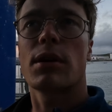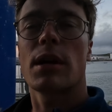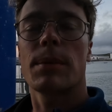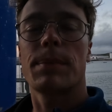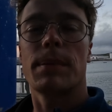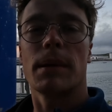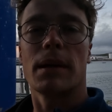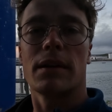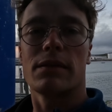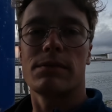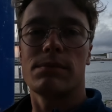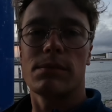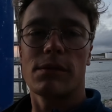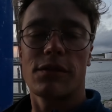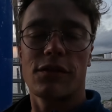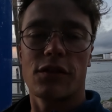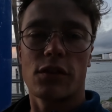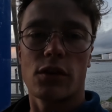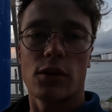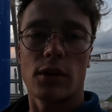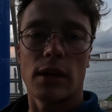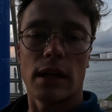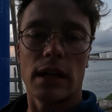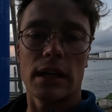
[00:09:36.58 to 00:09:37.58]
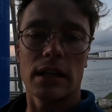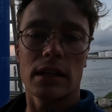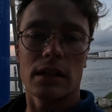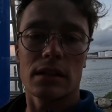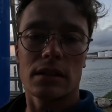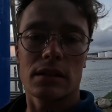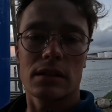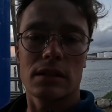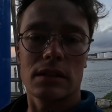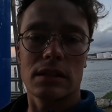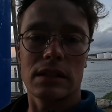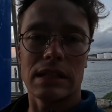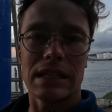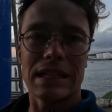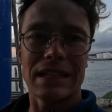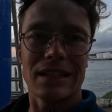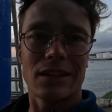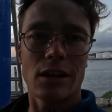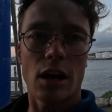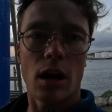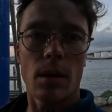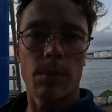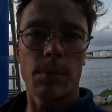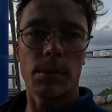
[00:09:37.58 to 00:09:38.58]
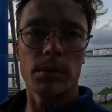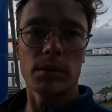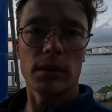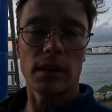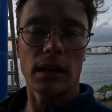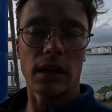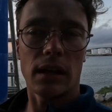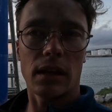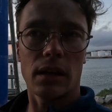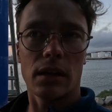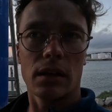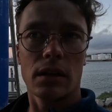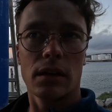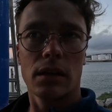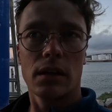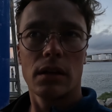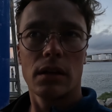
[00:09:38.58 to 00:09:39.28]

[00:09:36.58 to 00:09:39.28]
prop off before I decoupled it